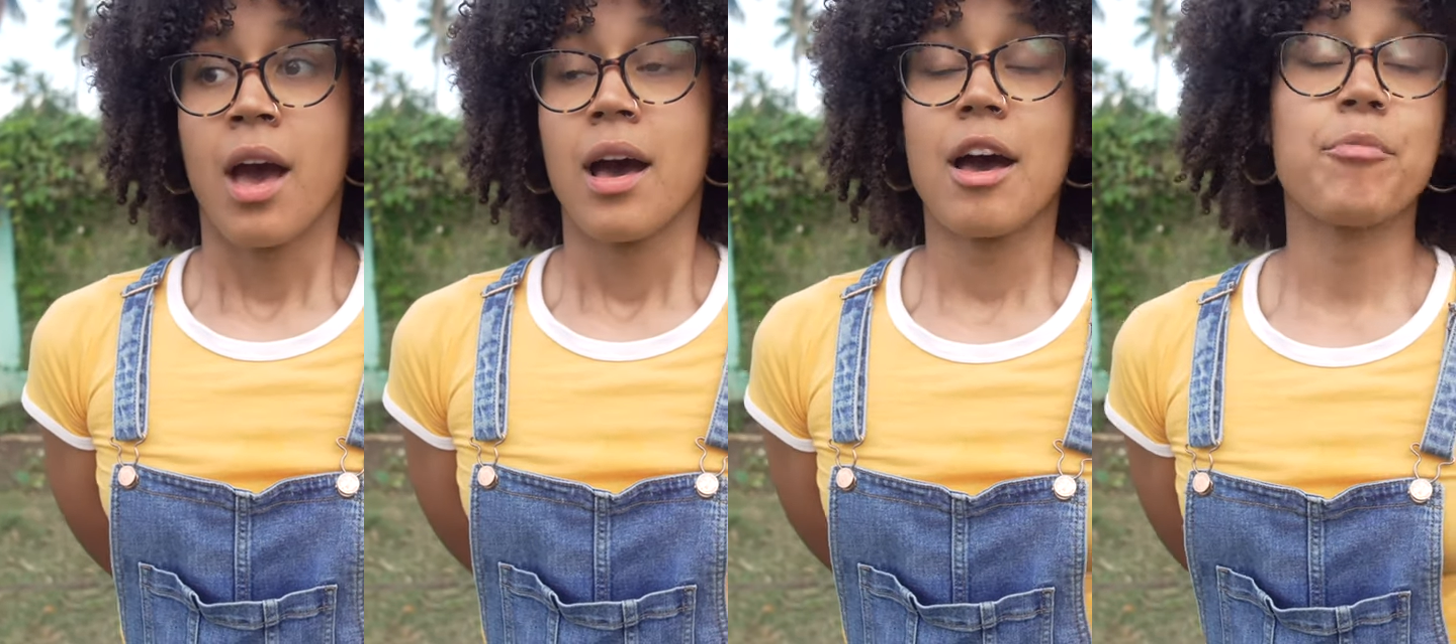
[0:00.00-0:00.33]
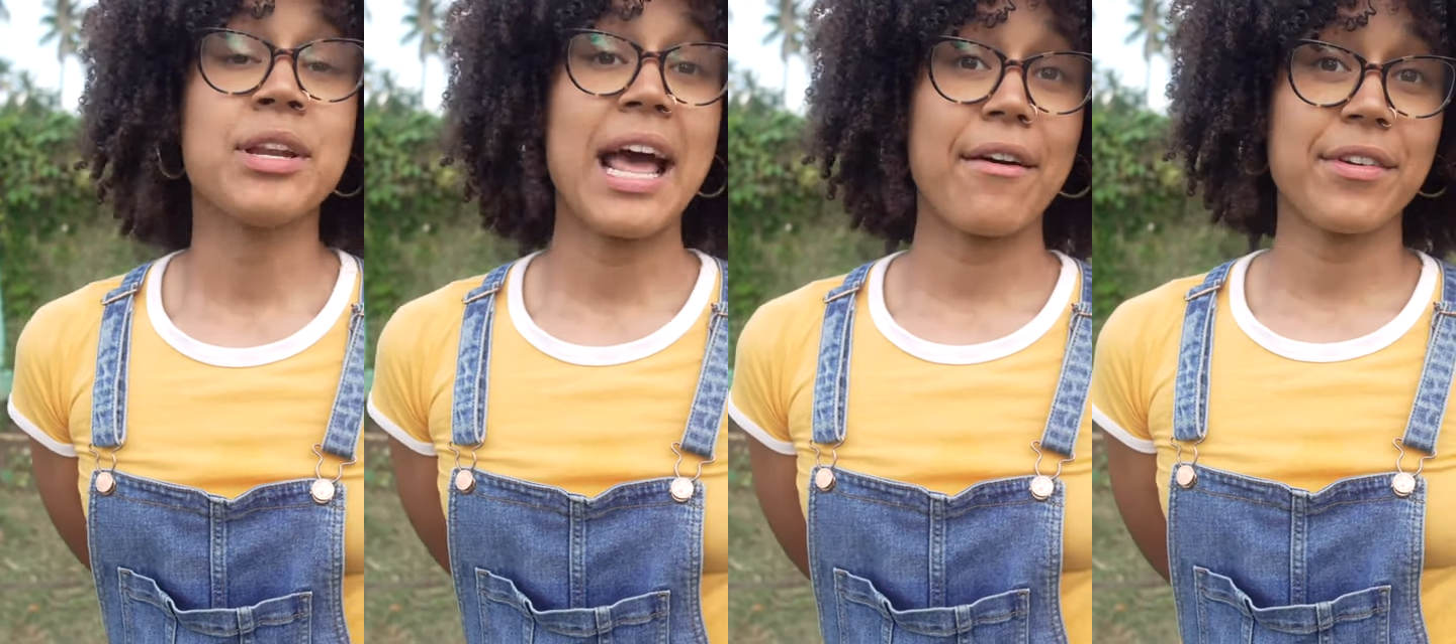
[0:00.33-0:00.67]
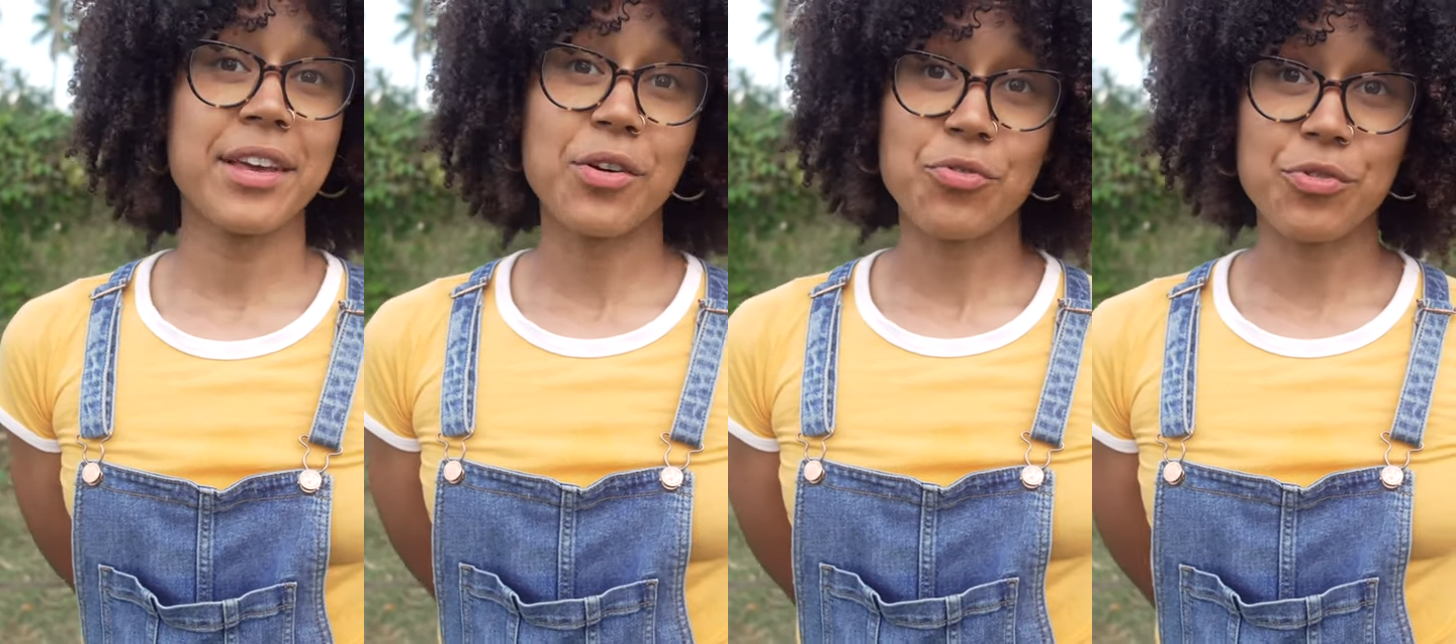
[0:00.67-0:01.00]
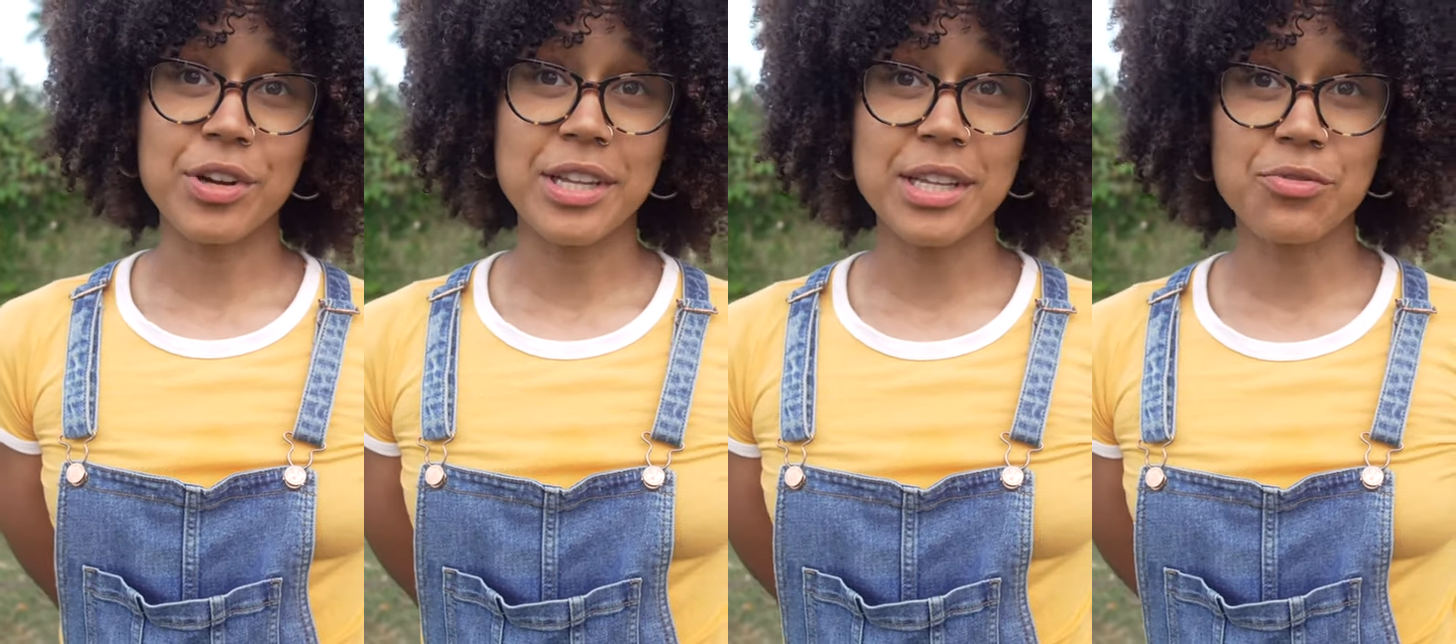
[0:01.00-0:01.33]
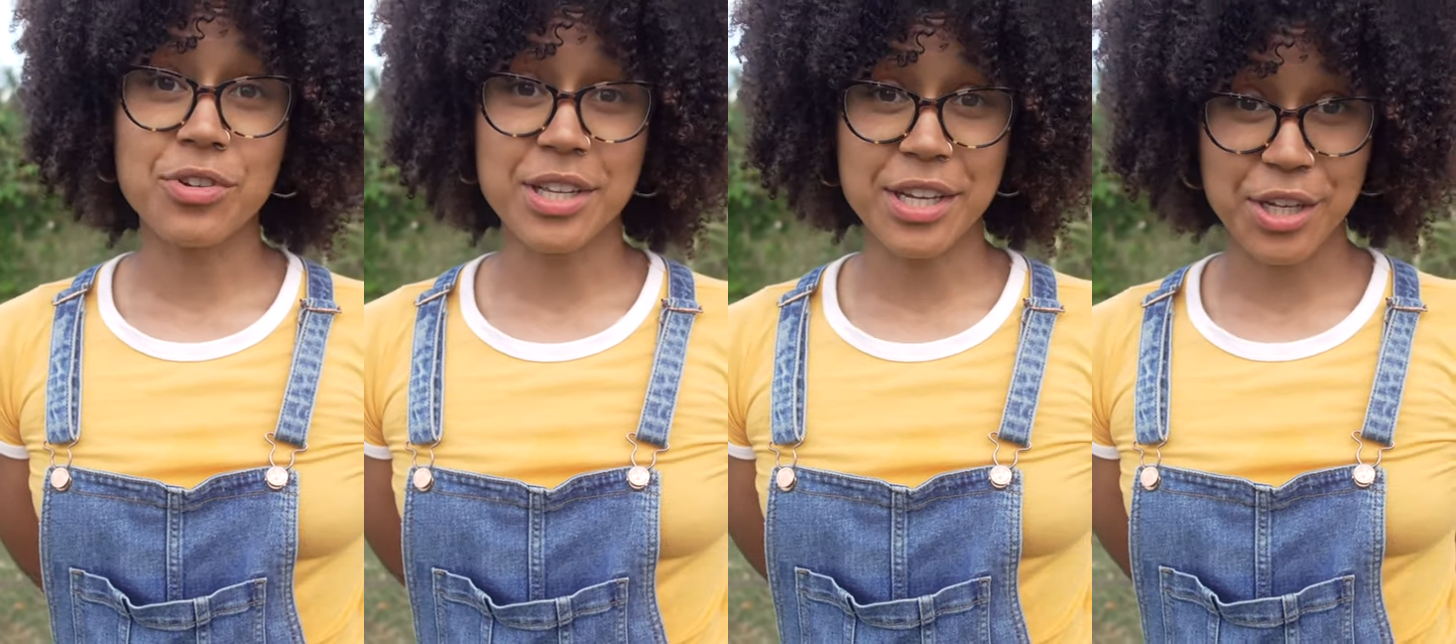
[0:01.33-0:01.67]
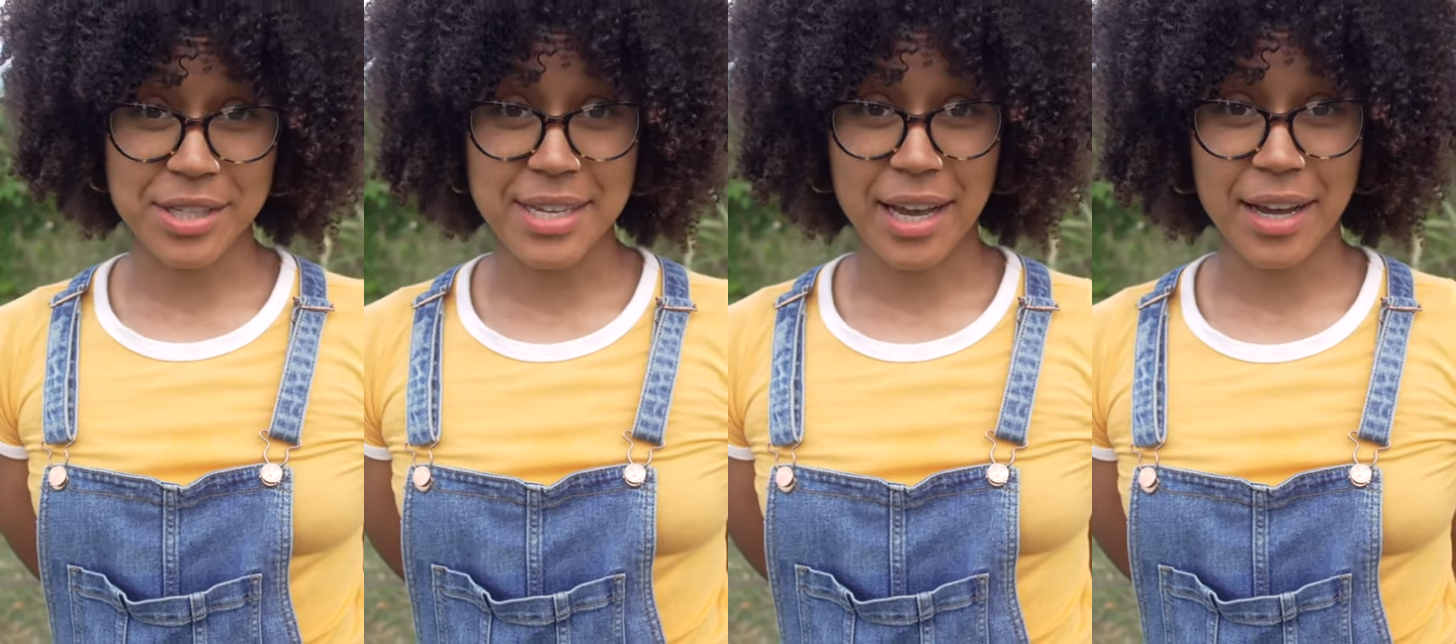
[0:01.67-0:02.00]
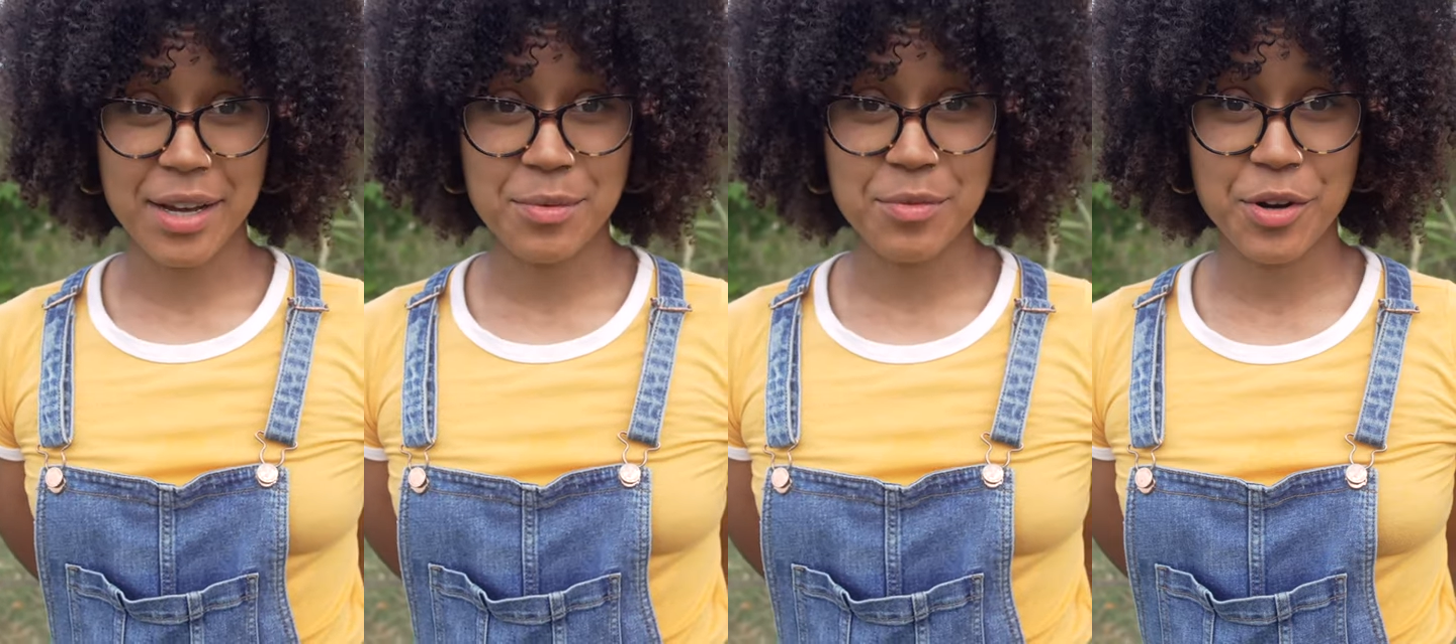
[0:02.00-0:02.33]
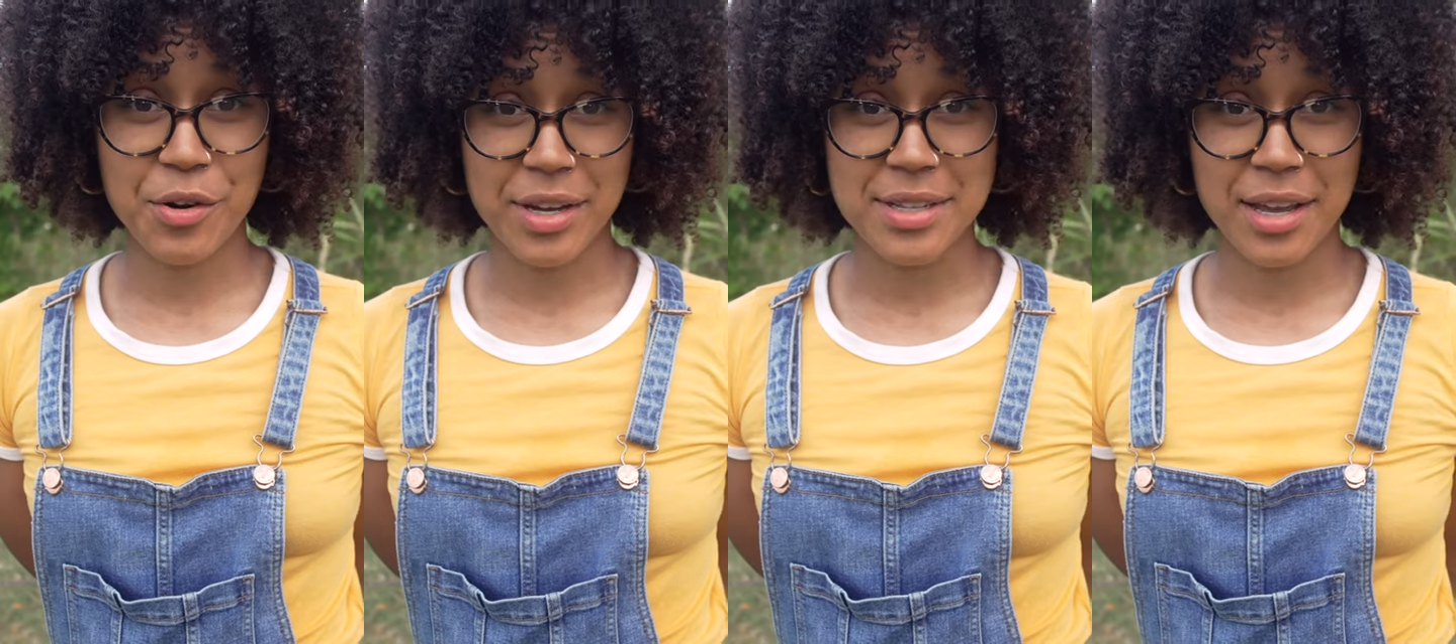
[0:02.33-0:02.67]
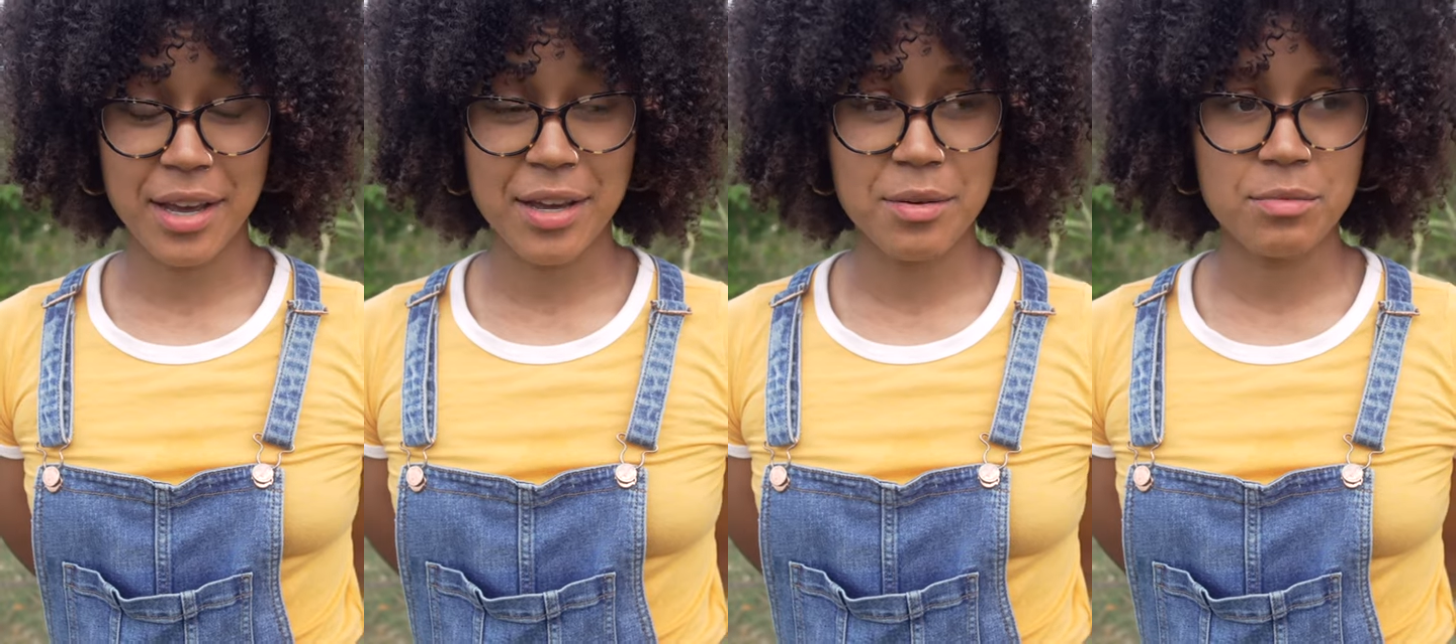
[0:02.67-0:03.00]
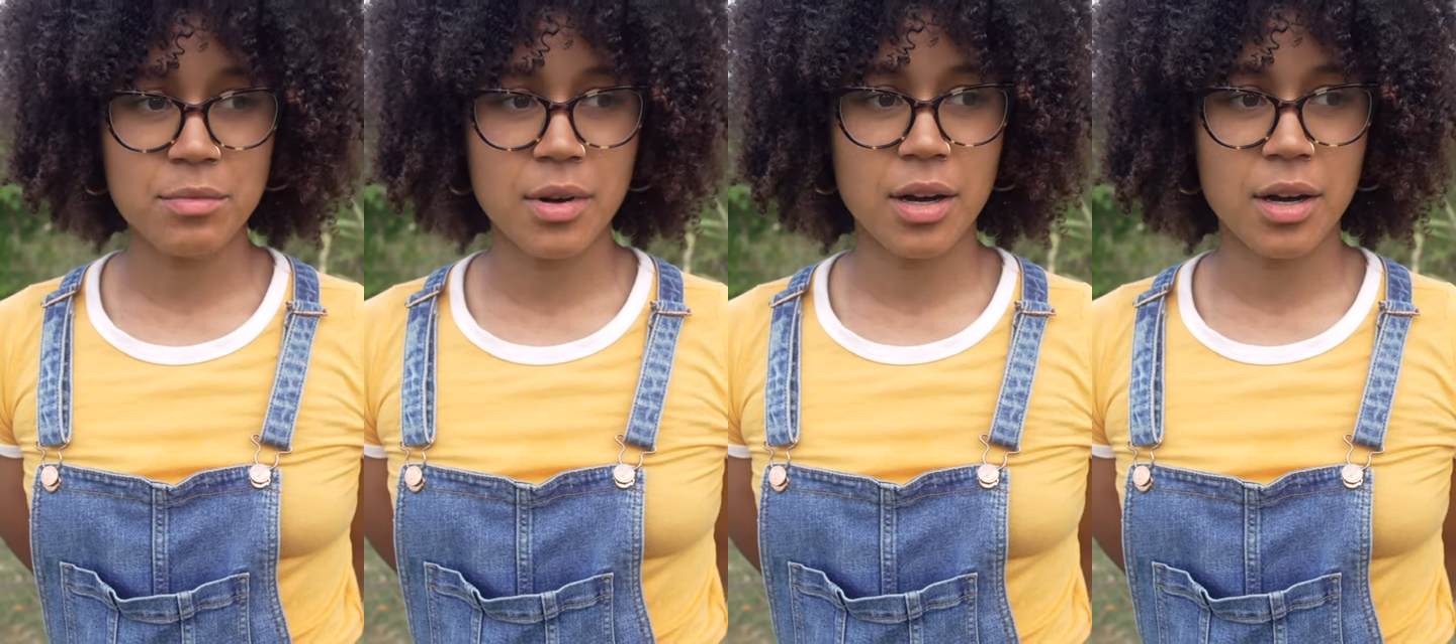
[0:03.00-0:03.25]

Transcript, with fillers: I've been having a really, really good time, a great time.